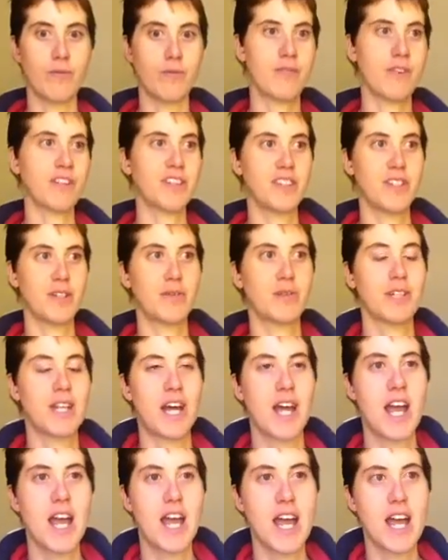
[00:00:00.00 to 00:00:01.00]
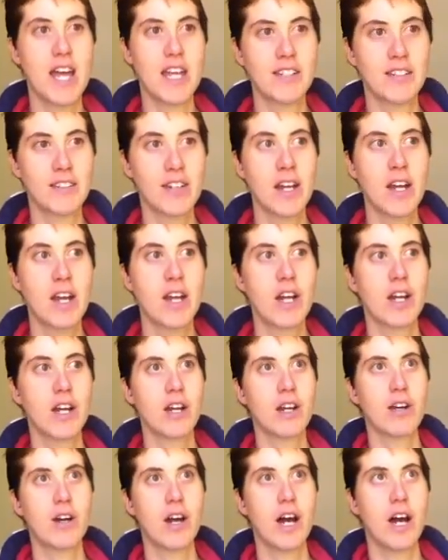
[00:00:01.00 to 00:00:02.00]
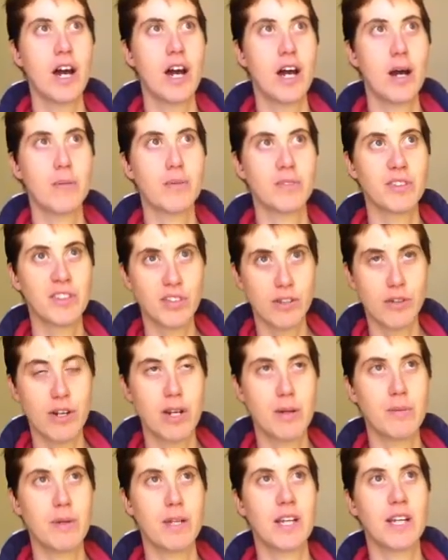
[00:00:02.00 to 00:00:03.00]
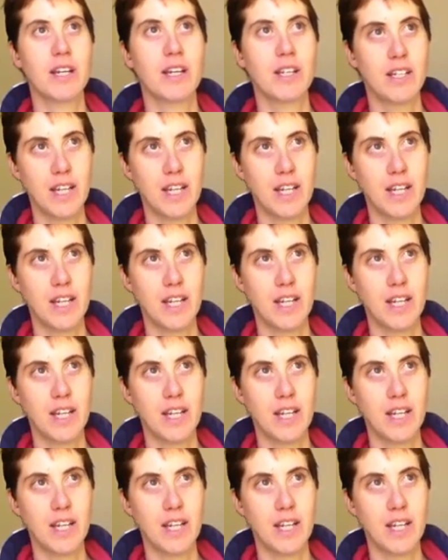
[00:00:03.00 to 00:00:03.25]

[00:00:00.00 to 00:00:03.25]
fisty with the hands, screaming,